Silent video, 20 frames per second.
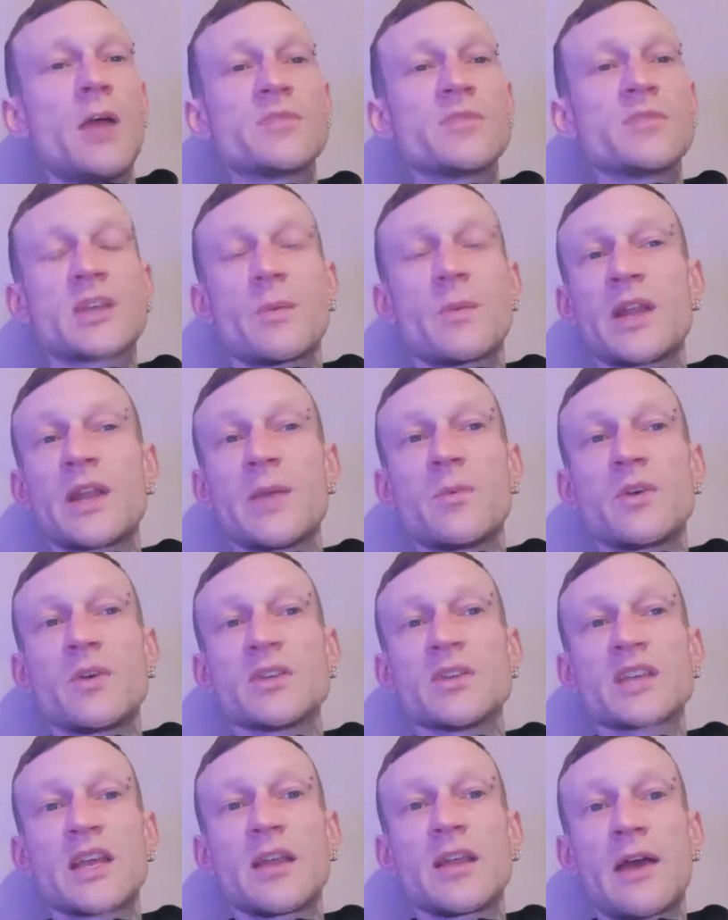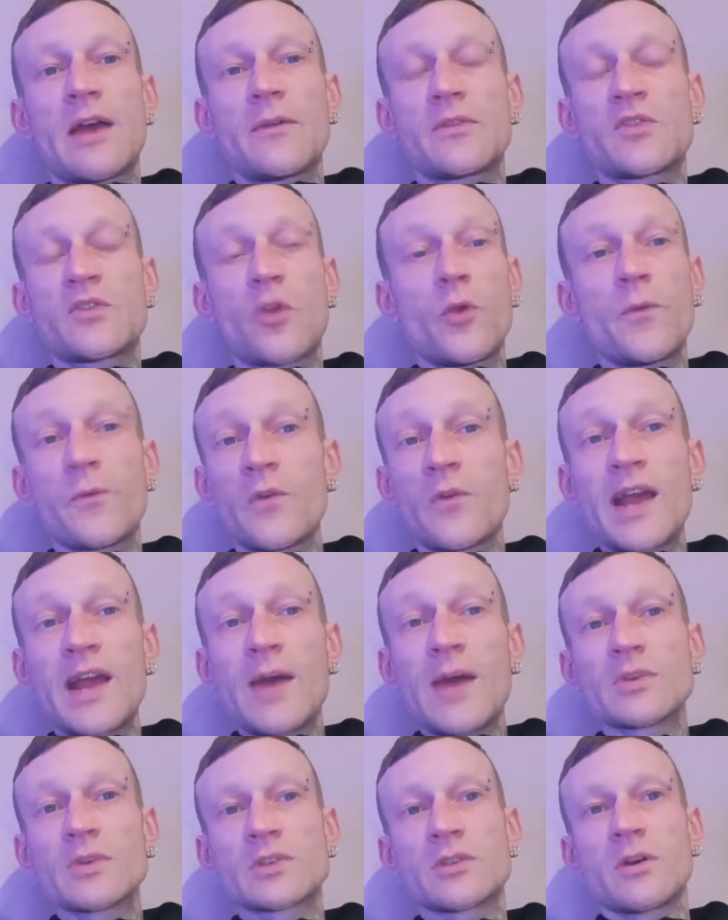Some of them are, say, like 2 3
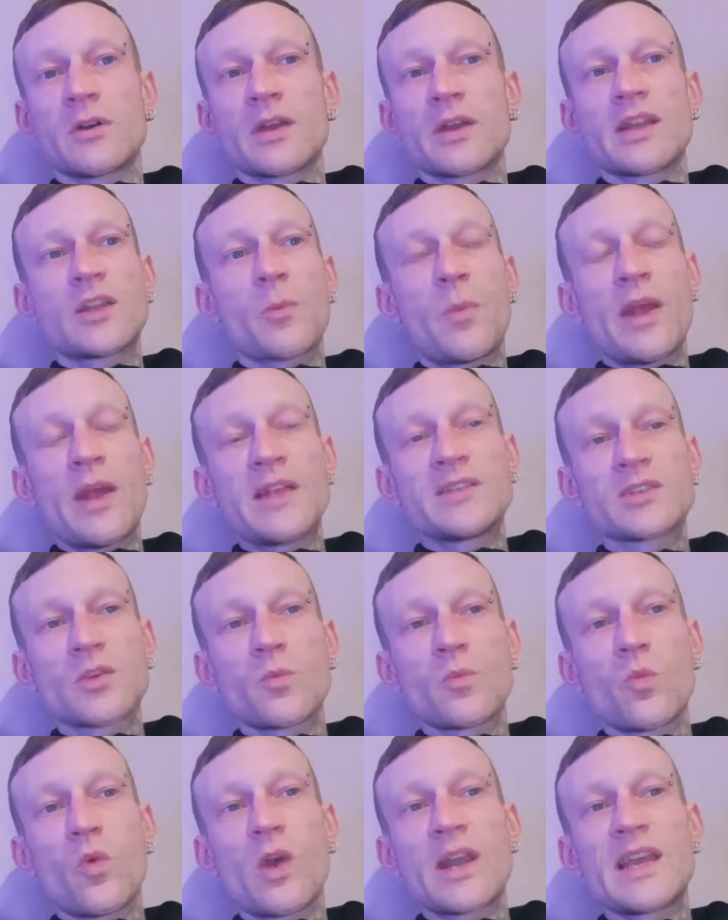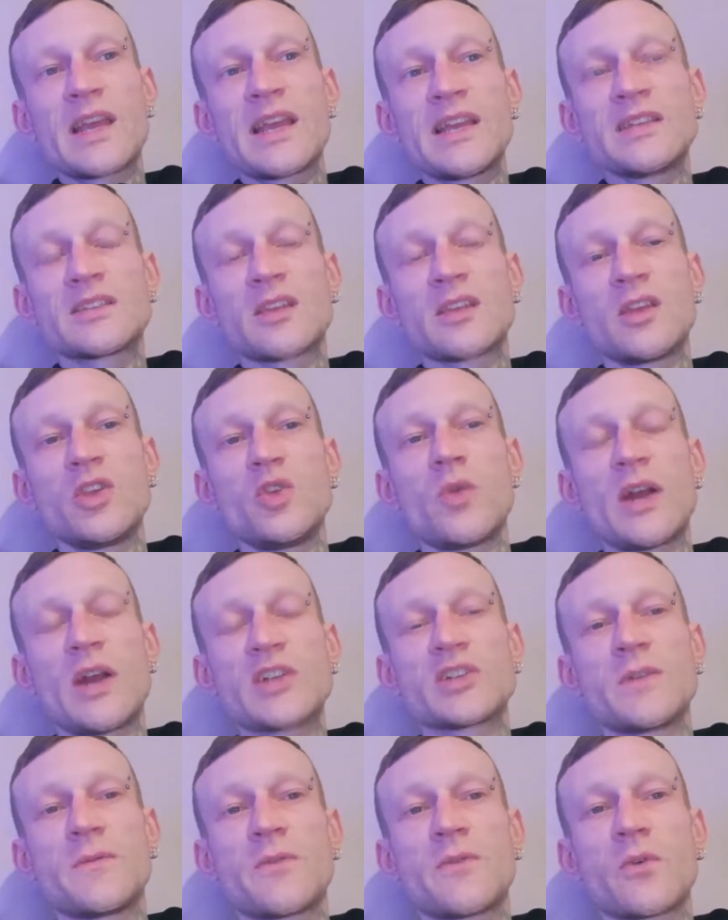hours long. It depends on what it is that you
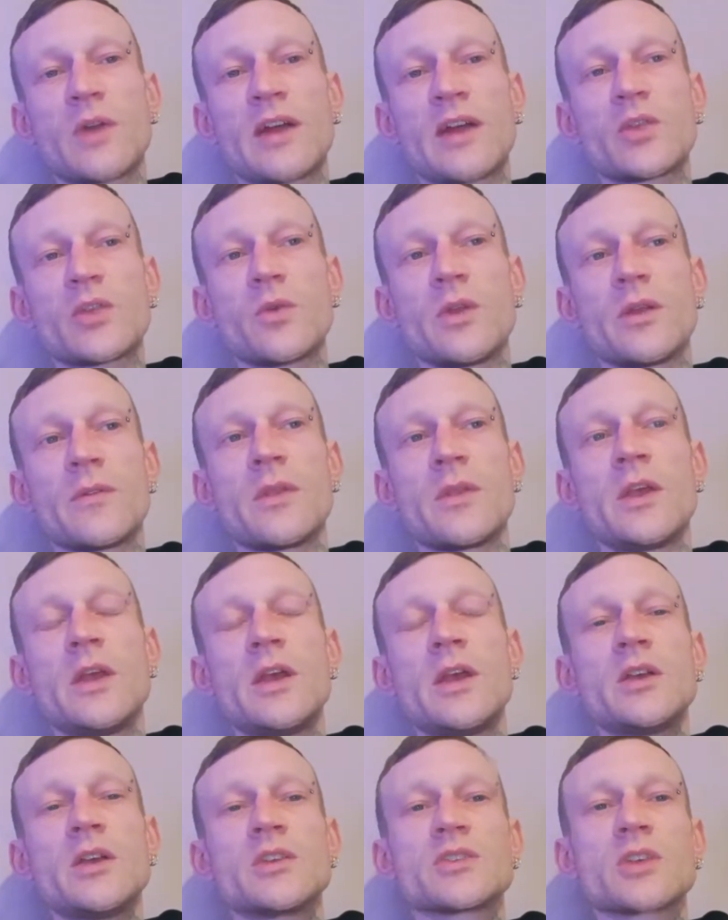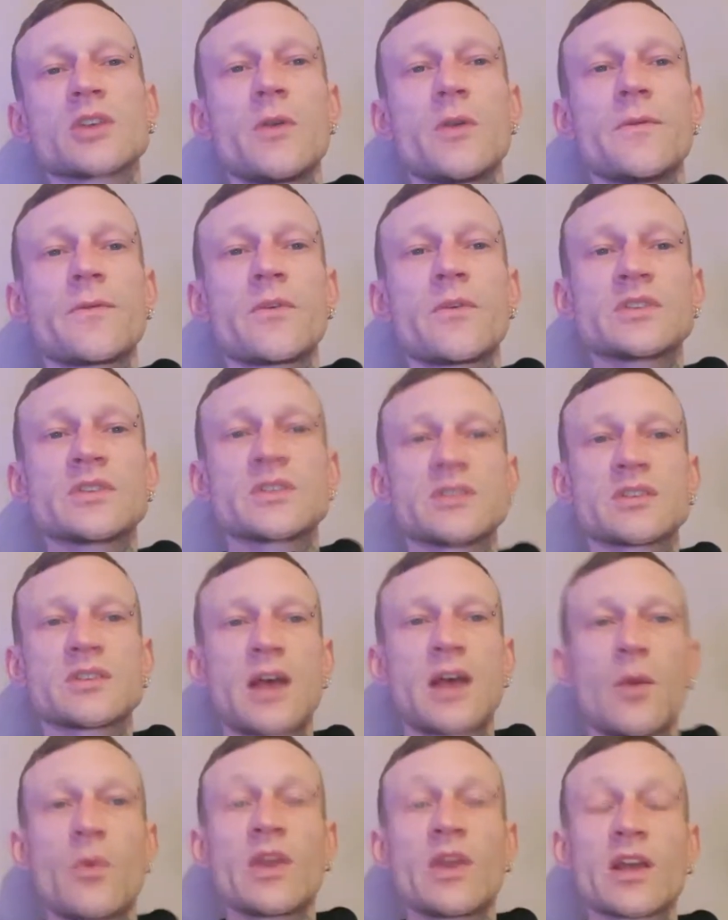actually feel like doing. So, for instance,
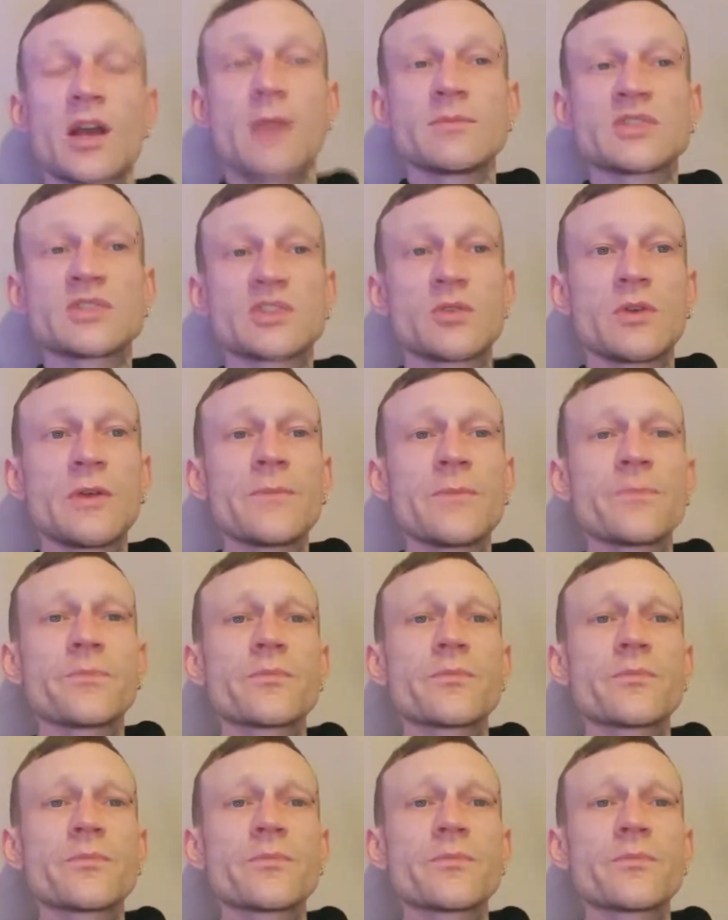like when it comes to it,